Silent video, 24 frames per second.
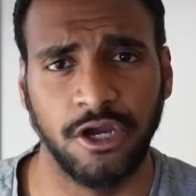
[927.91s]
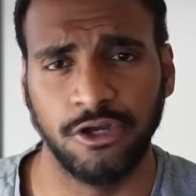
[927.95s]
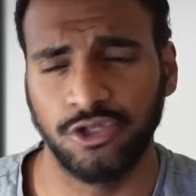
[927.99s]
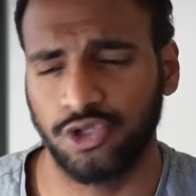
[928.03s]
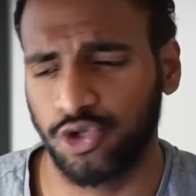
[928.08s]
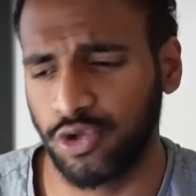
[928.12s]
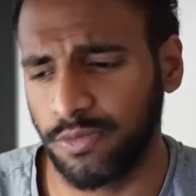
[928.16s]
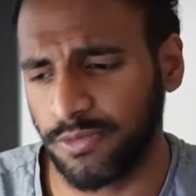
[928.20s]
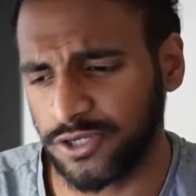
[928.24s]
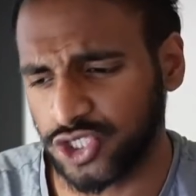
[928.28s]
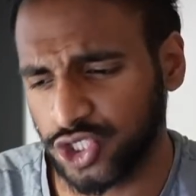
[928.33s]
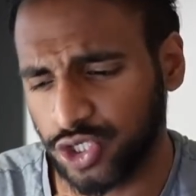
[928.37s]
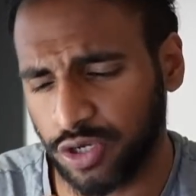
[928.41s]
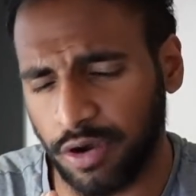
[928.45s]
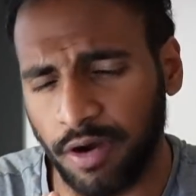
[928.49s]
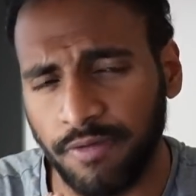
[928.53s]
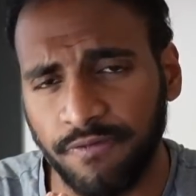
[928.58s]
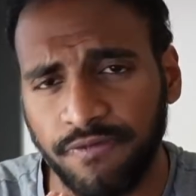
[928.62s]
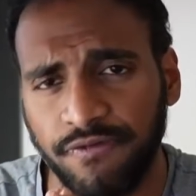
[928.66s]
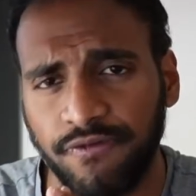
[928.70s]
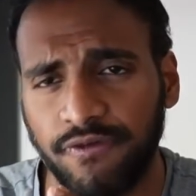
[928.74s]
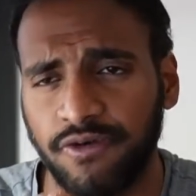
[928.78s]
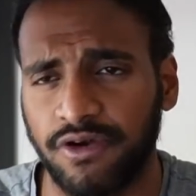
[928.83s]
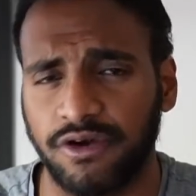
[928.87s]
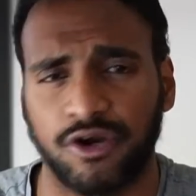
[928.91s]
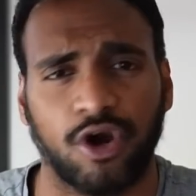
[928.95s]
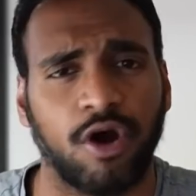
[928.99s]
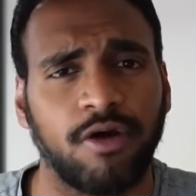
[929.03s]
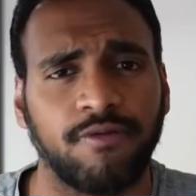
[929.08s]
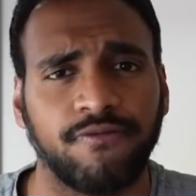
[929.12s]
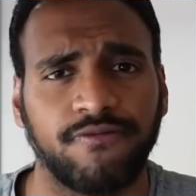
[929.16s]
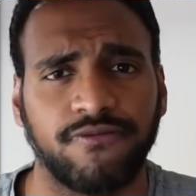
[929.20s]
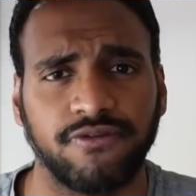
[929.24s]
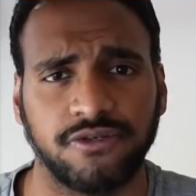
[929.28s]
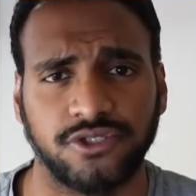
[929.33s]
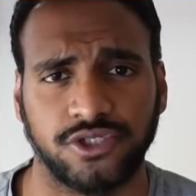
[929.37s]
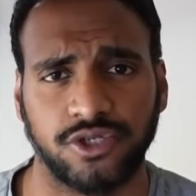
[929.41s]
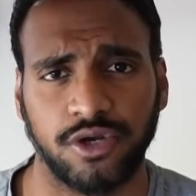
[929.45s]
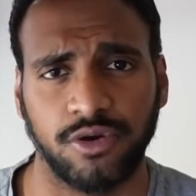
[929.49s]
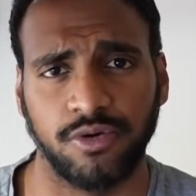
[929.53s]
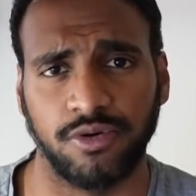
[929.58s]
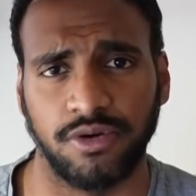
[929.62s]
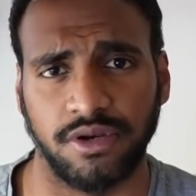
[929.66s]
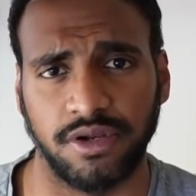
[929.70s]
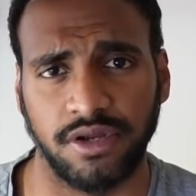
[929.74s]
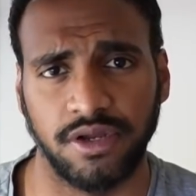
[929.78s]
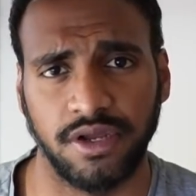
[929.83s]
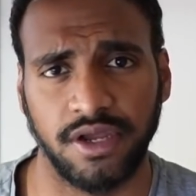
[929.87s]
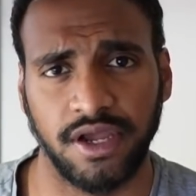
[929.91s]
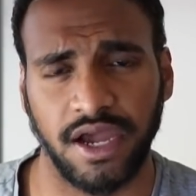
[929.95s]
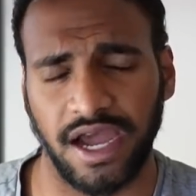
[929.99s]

too much comfort zone.